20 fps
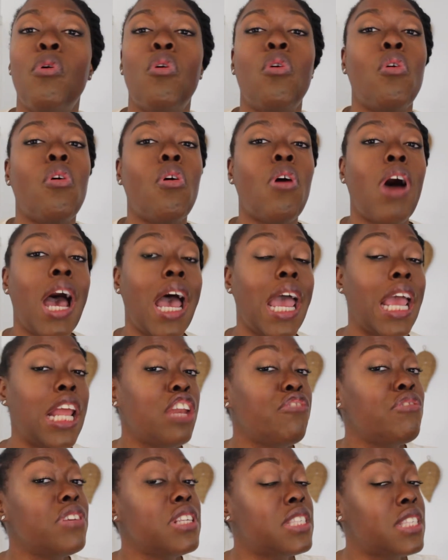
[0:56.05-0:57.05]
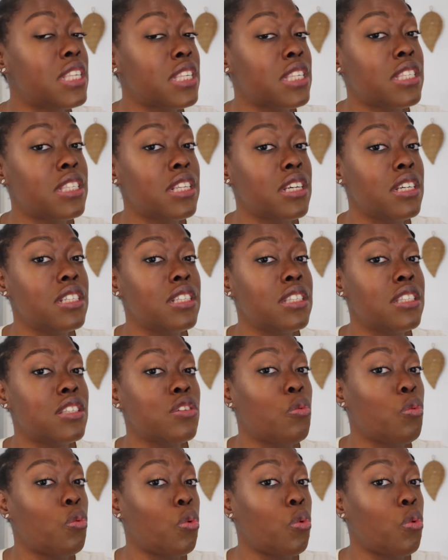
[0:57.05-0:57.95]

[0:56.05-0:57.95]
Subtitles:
or highly resistant,